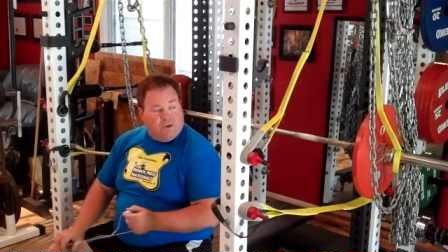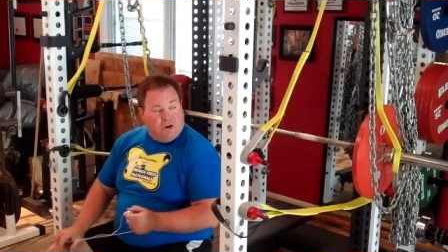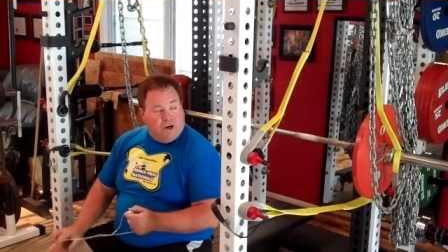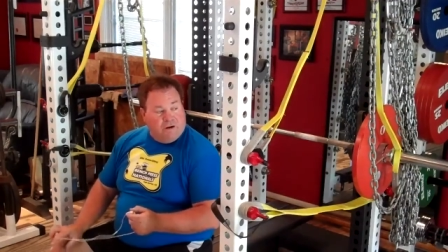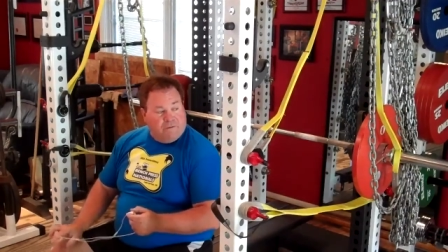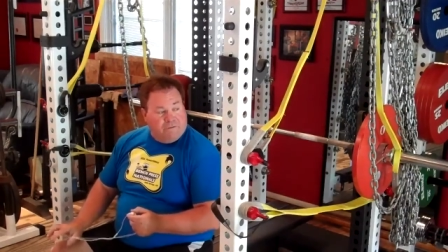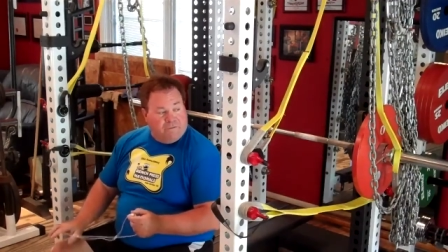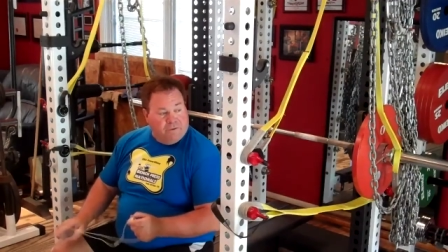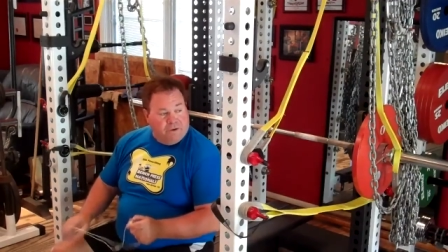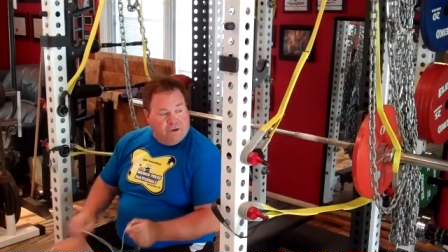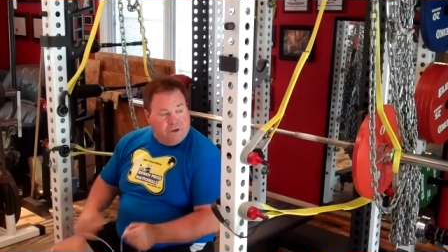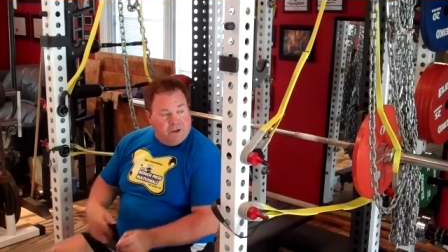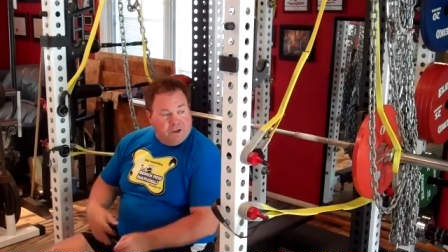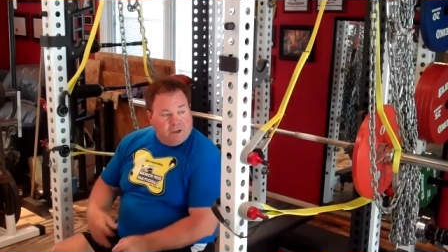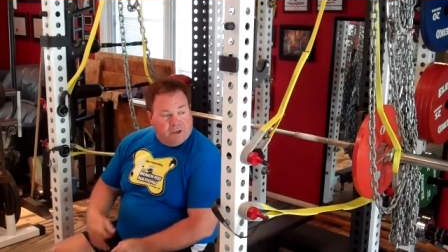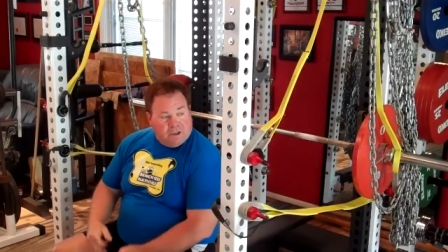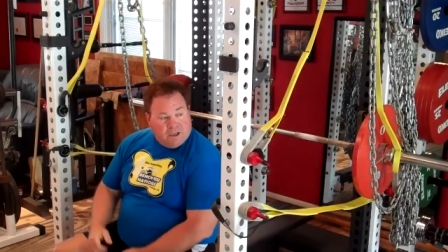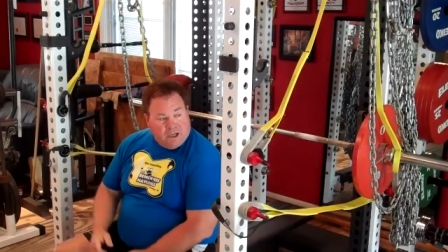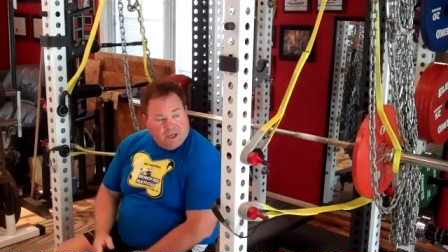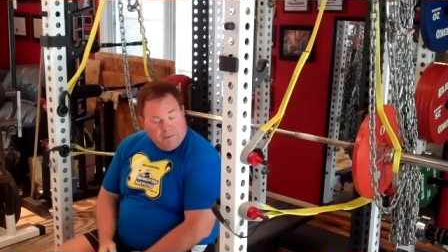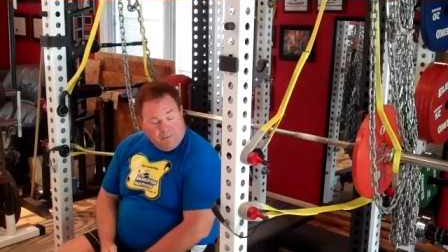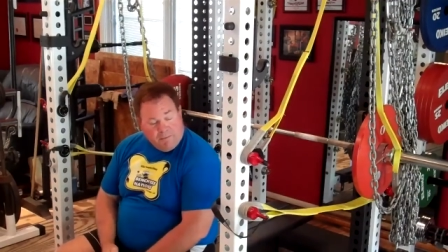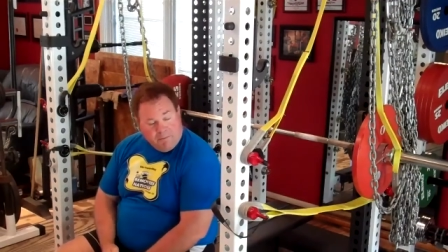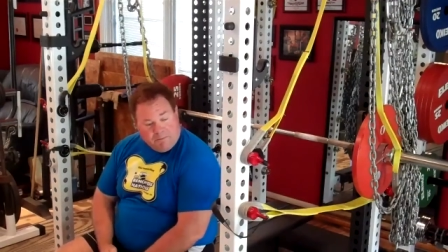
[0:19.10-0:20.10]
Crawford.
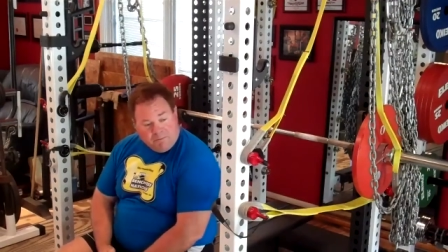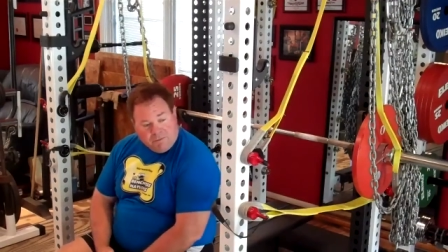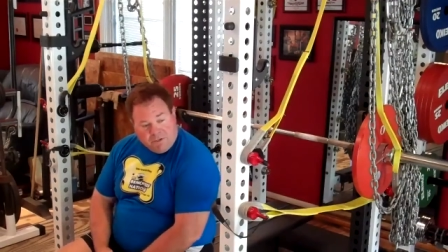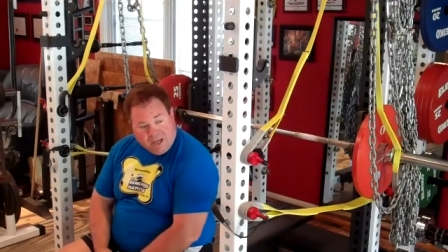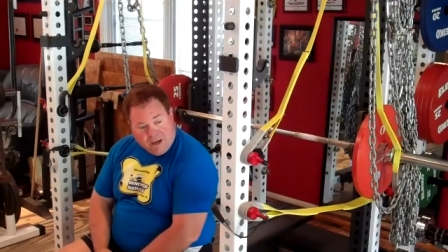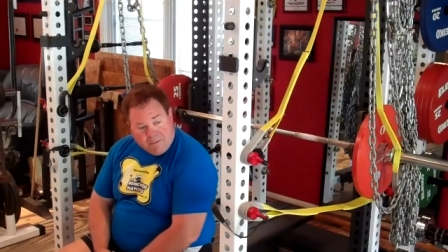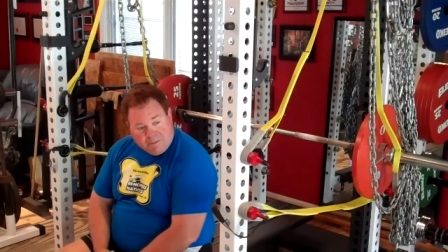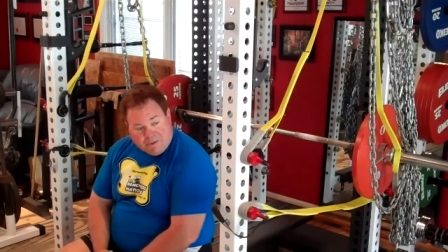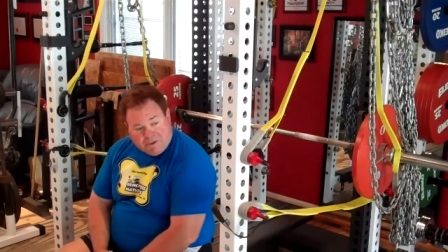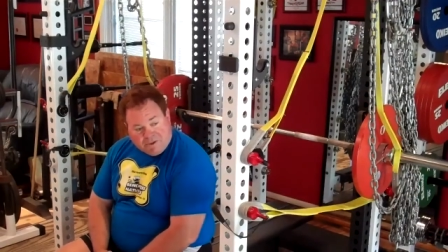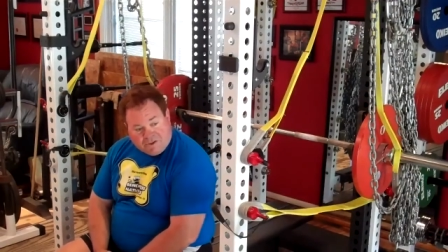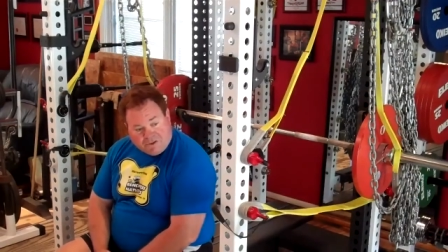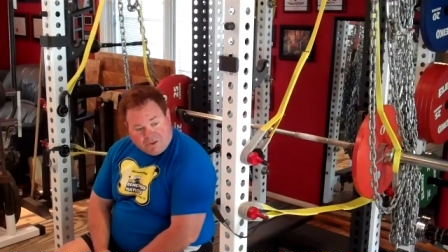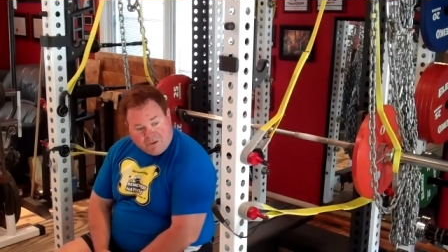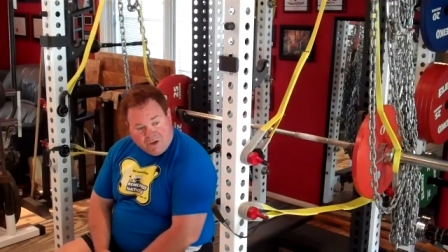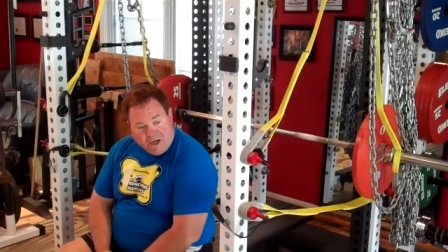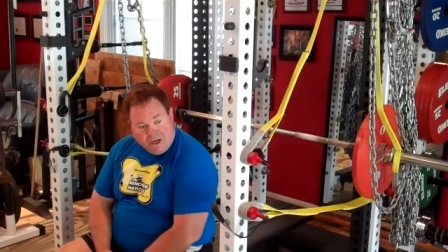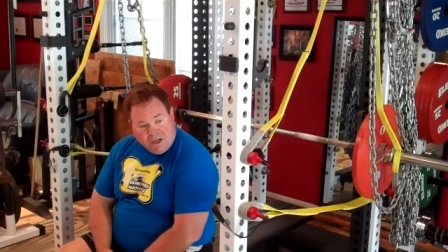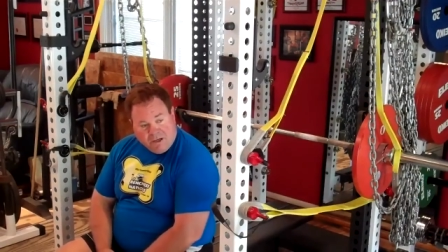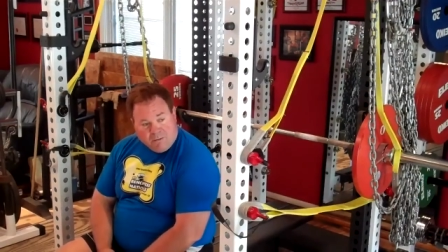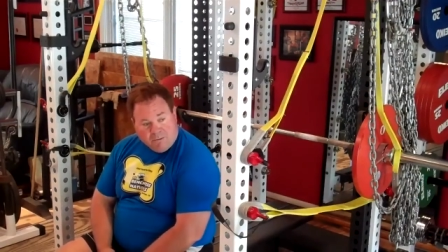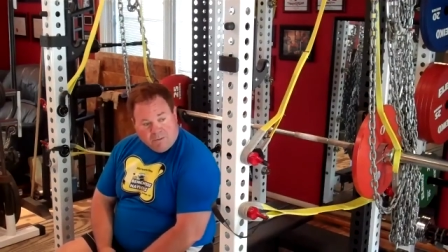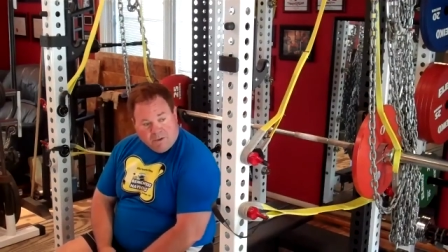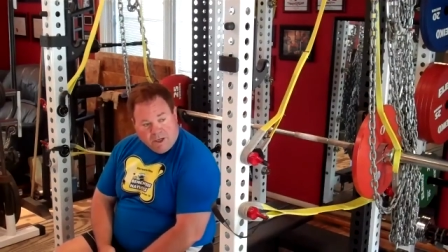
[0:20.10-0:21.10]
I'm
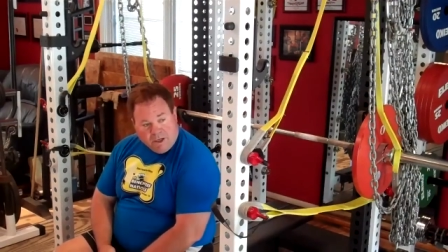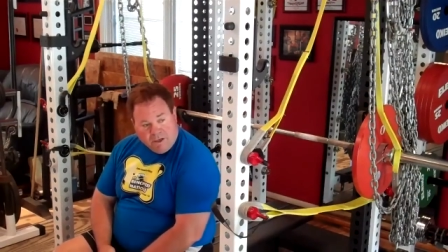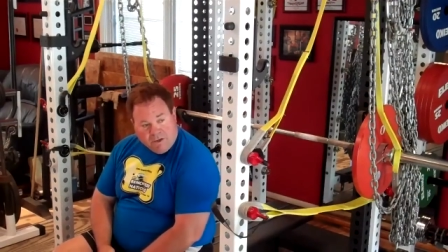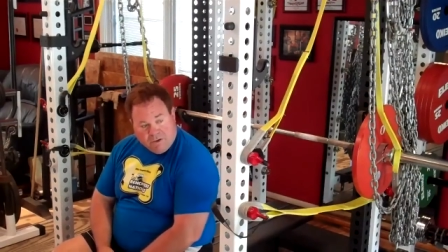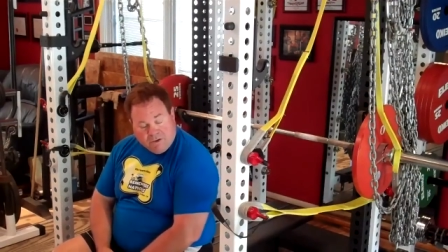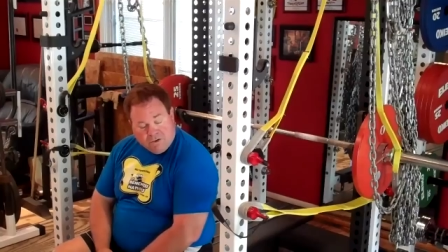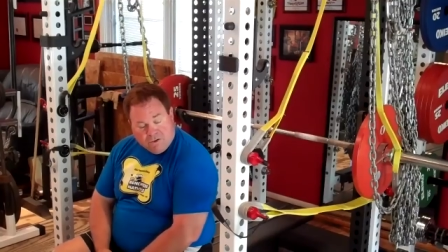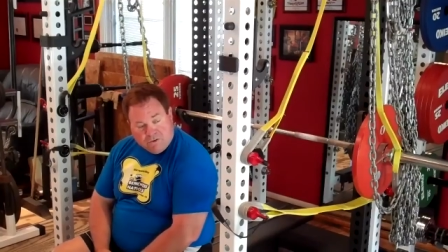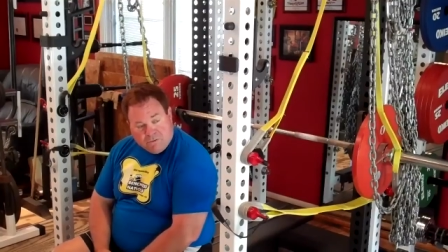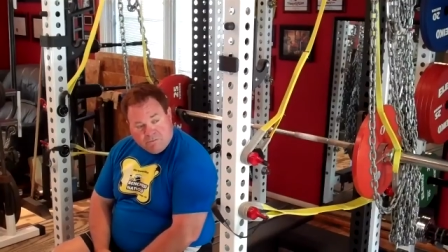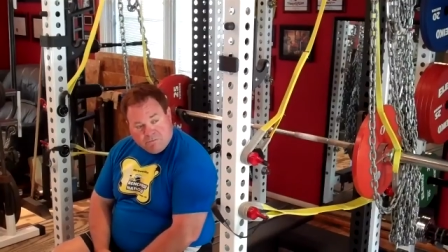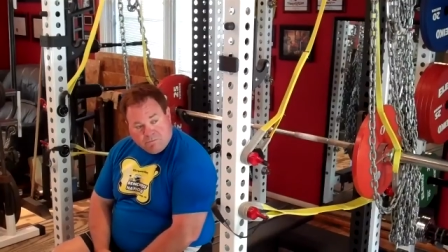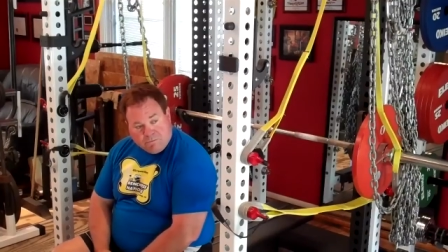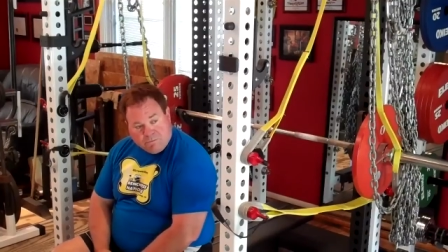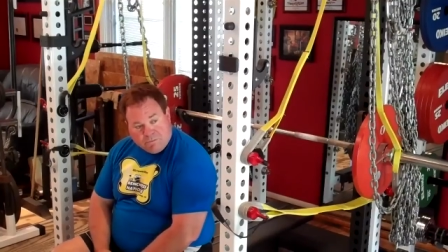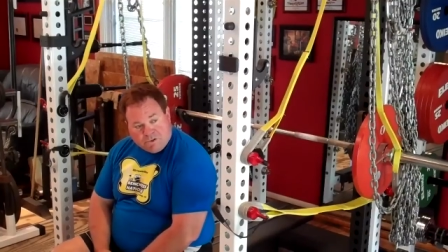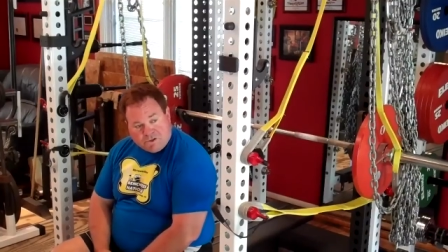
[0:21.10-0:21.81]
demonstrating my new